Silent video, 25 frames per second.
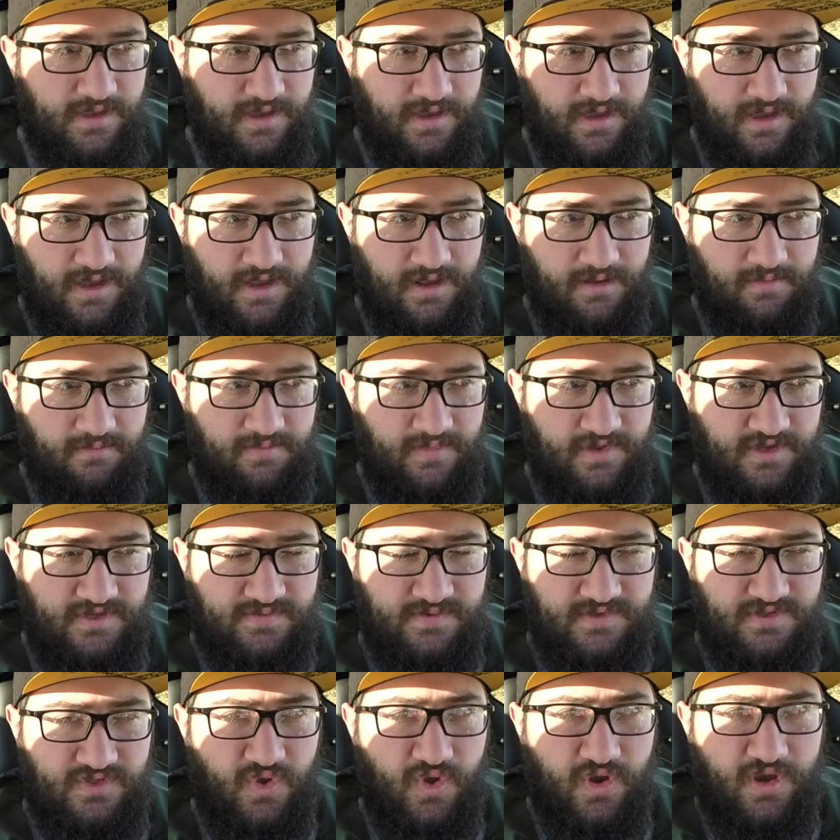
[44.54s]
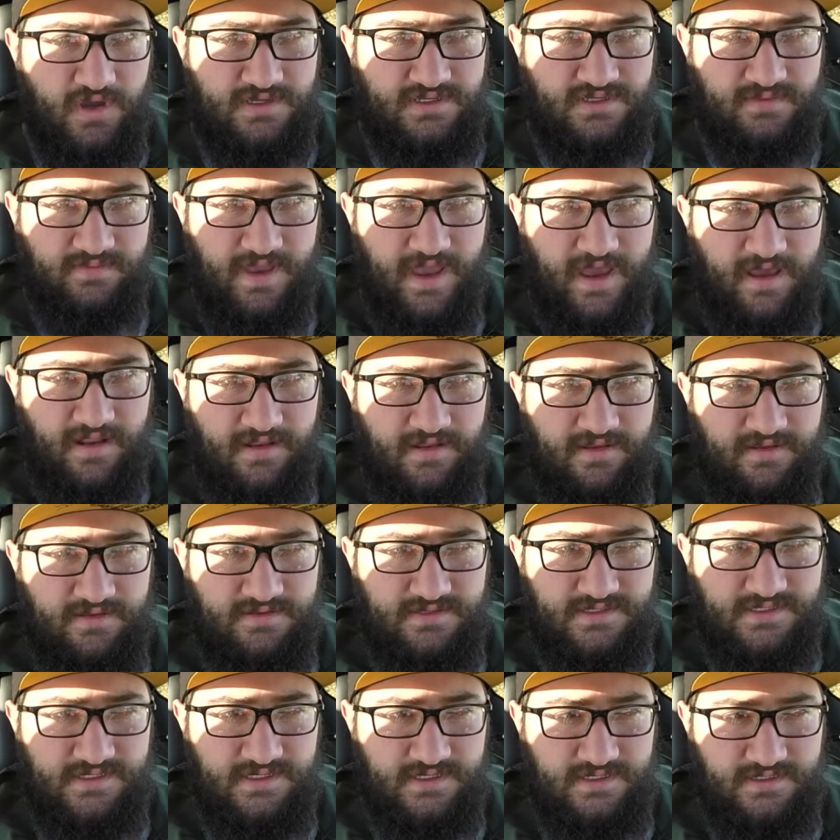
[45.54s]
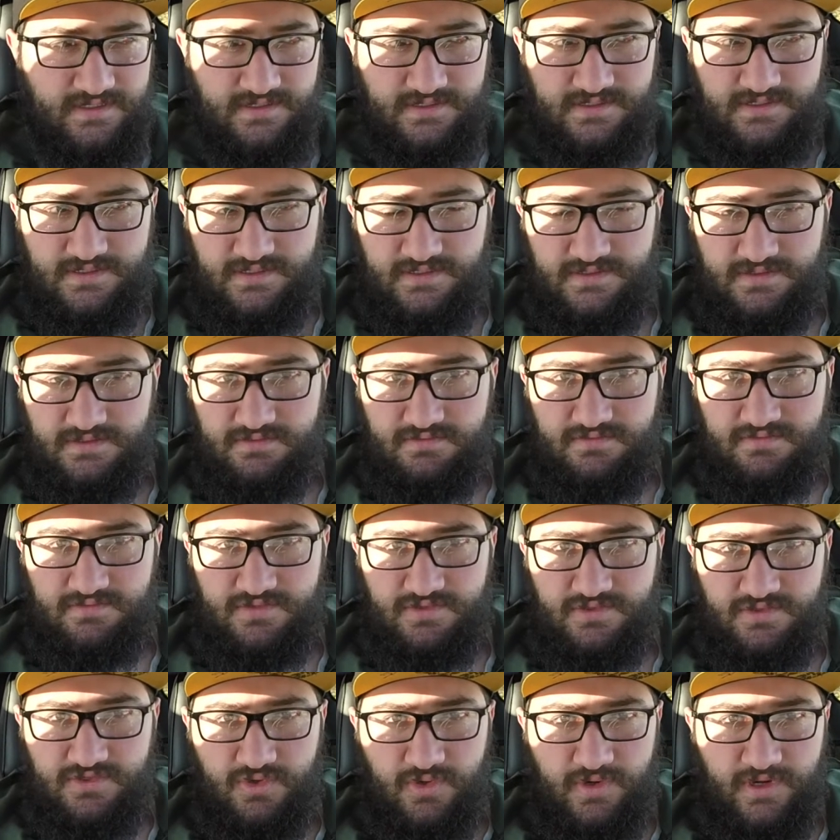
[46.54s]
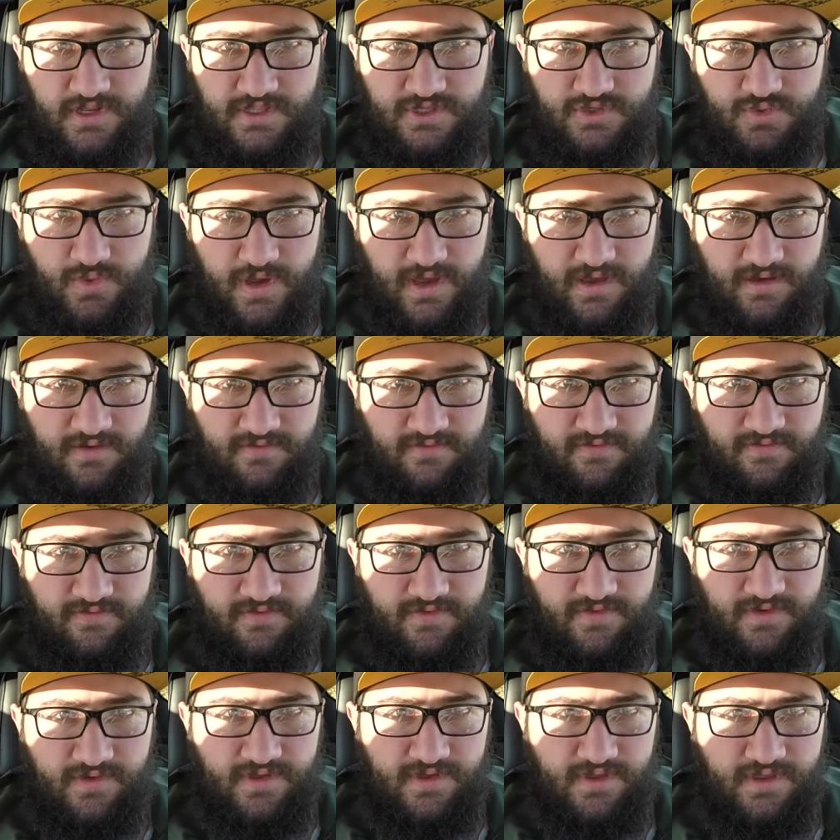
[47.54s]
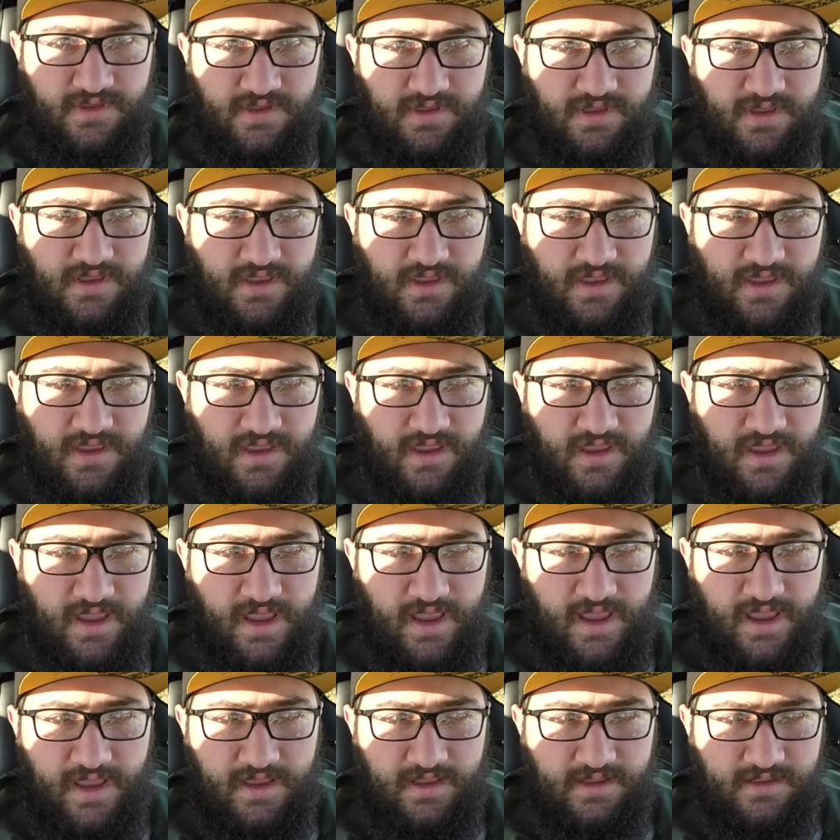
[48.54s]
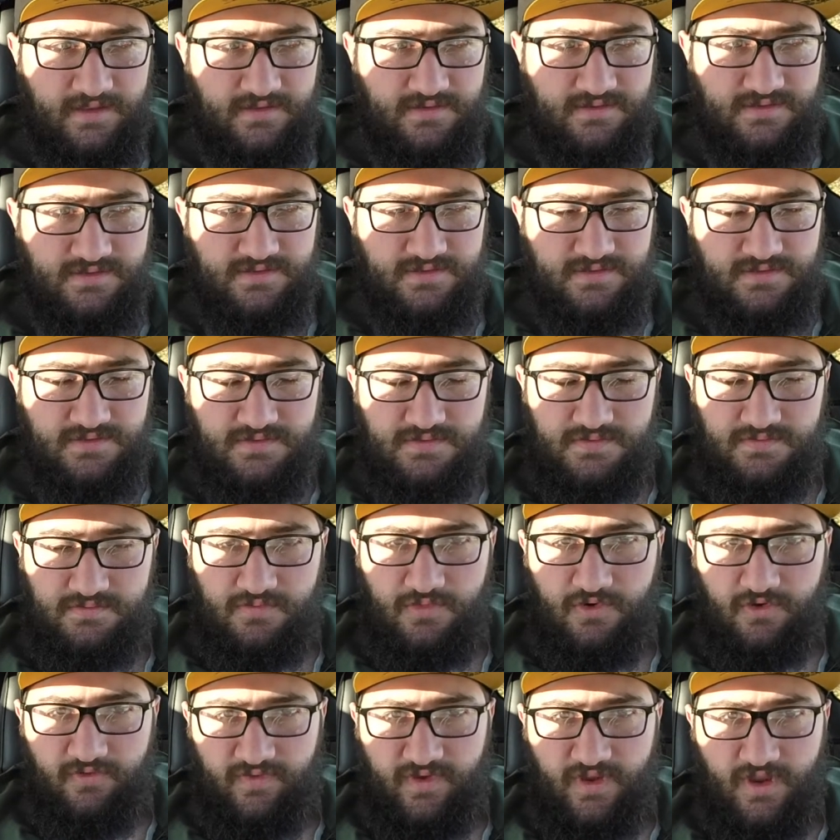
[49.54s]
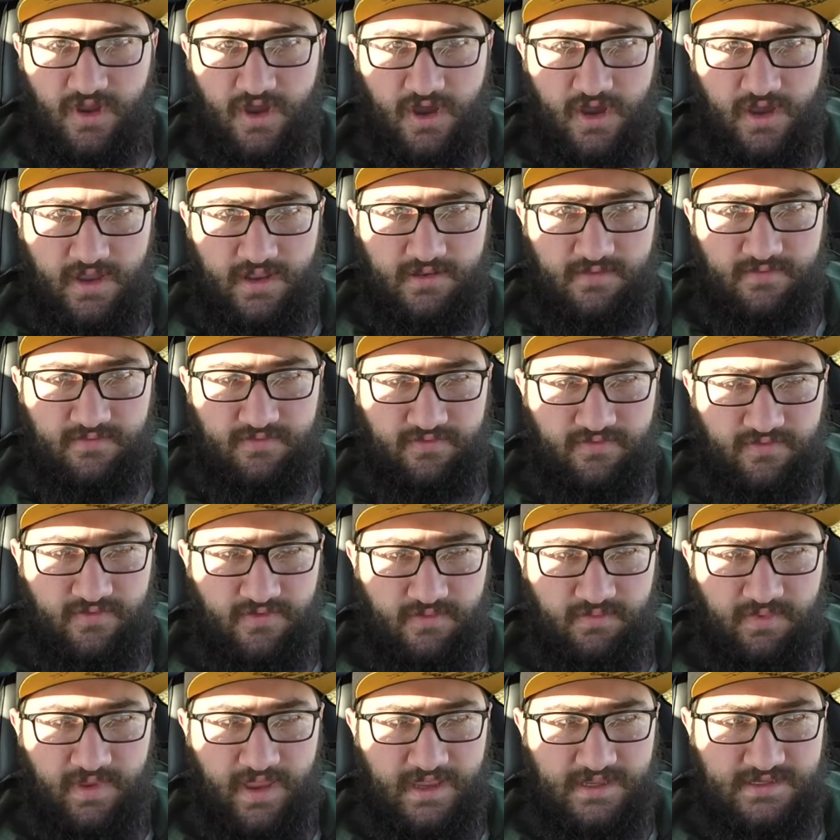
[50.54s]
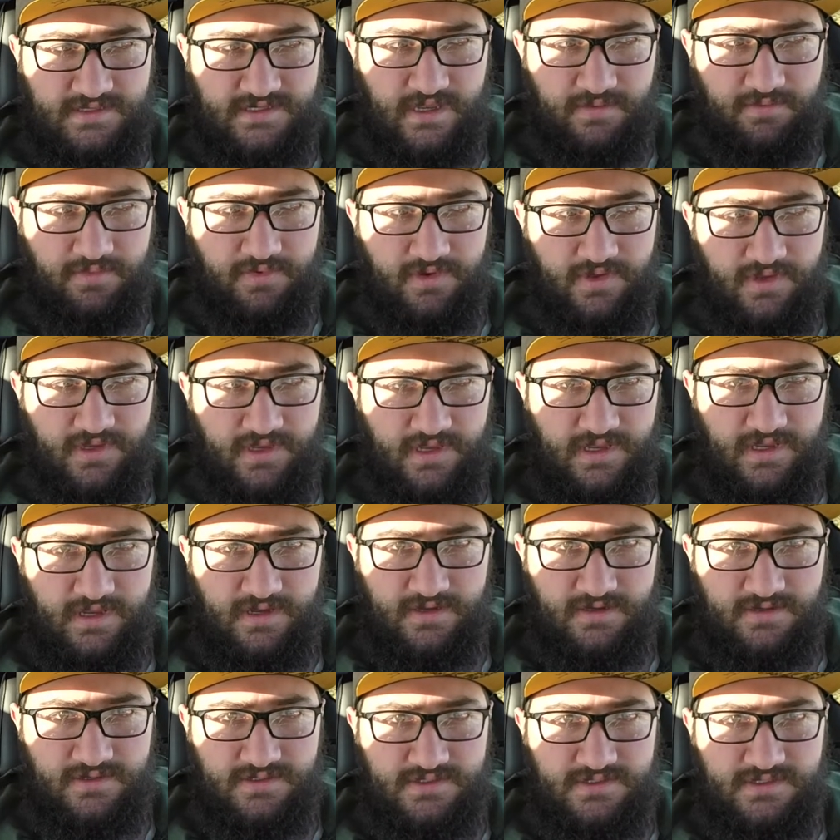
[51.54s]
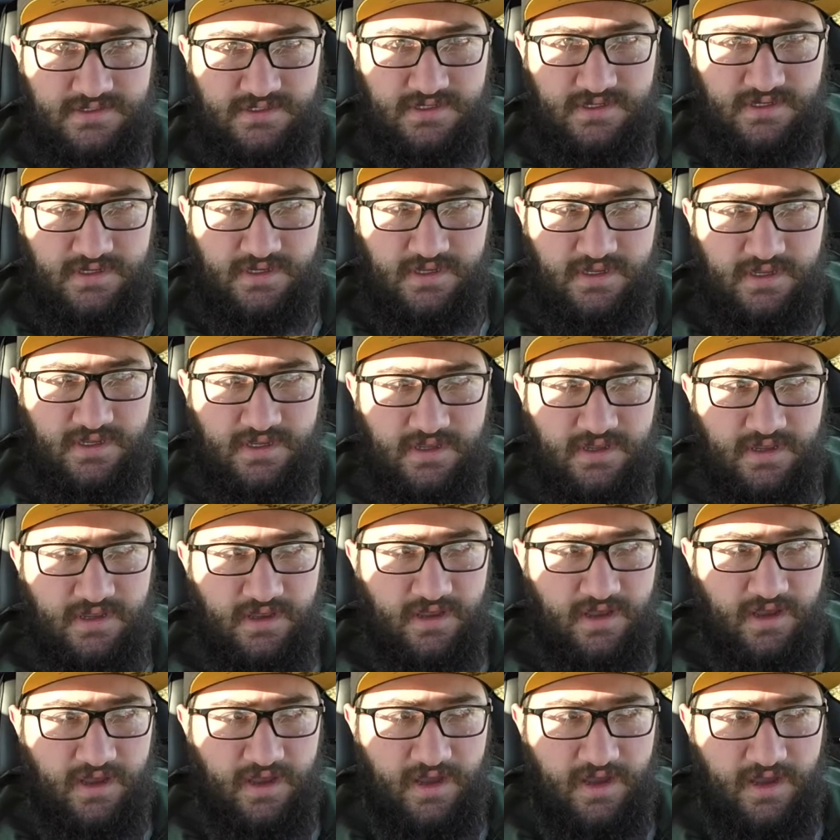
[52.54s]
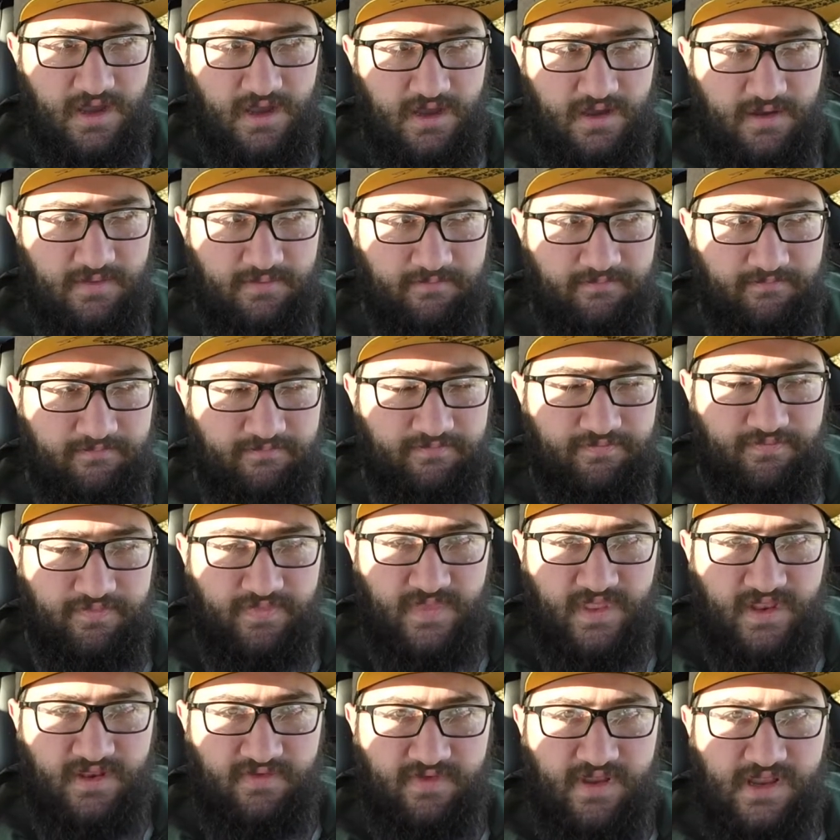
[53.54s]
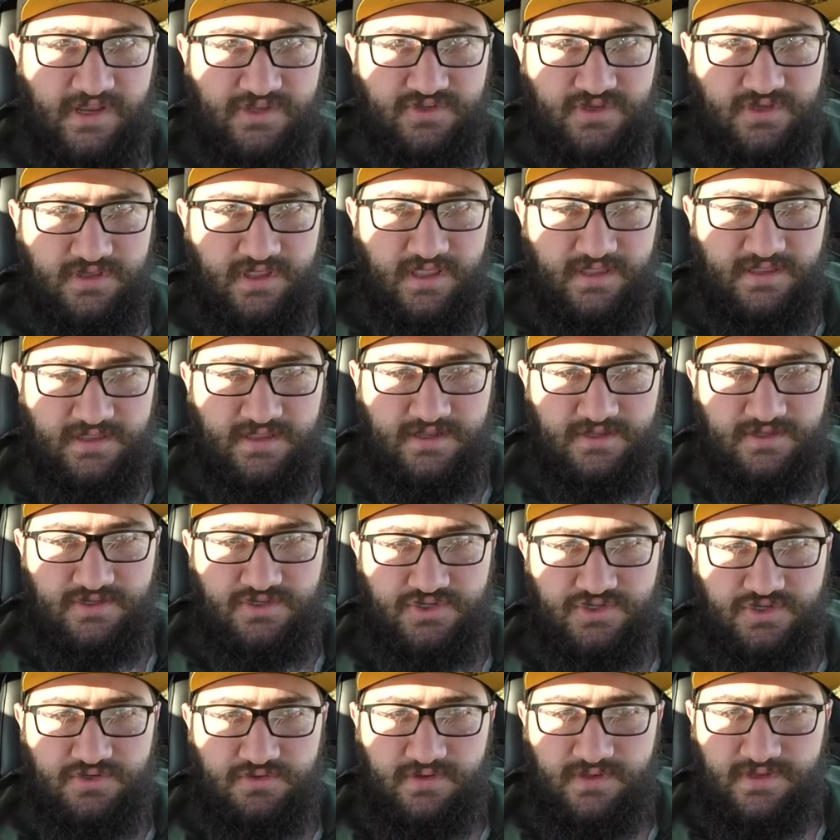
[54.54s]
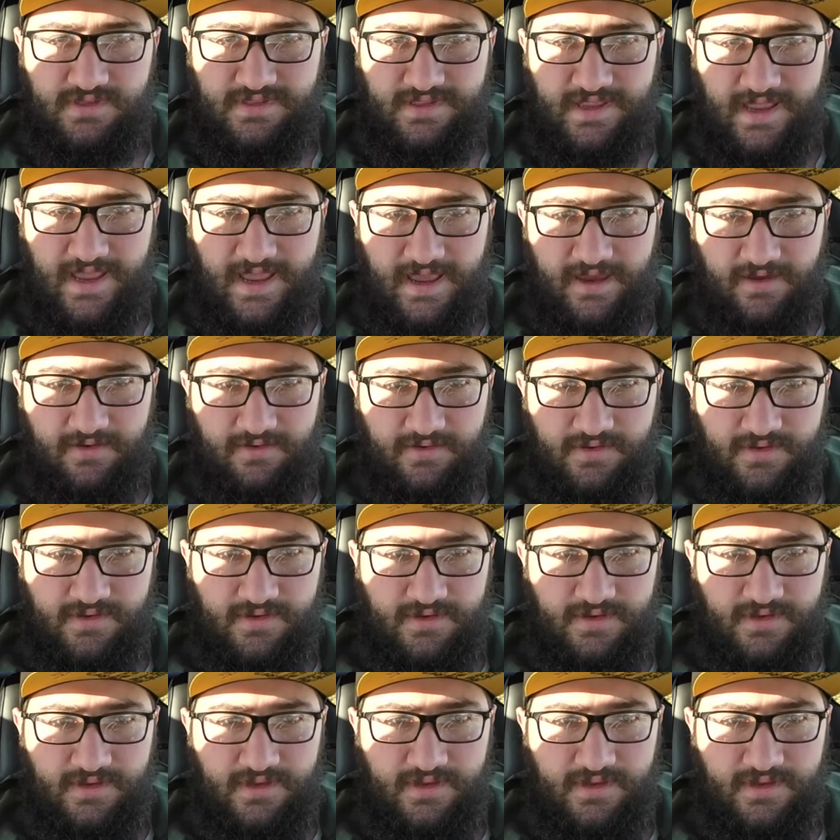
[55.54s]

Um, there's been talks about it since 2012, and moving on for the past couple of years. Um, then eventually they did shoot it down